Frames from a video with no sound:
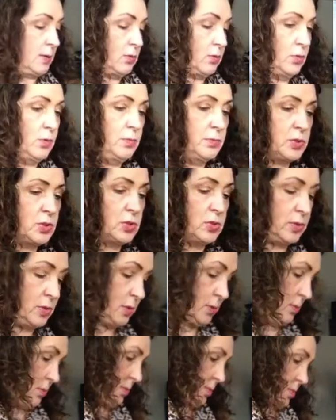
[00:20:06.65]
oops,
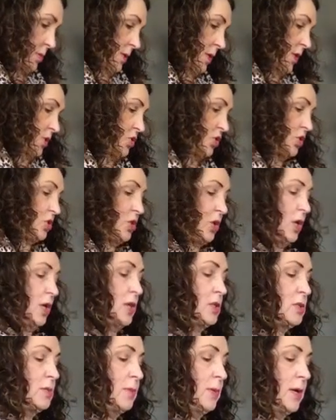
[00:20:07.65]
I just
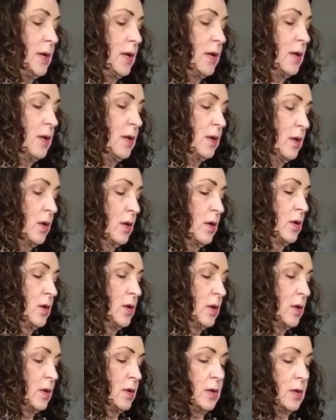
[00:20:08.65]
lost my,
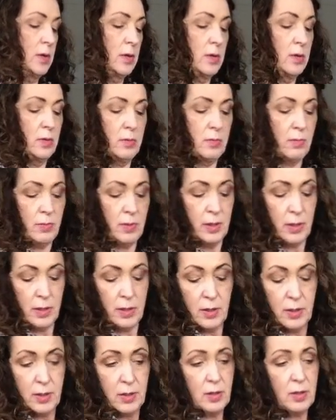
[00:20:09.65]

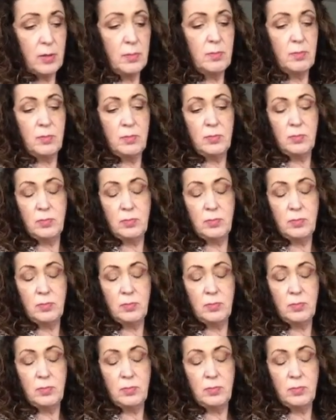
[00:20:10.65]
ooh,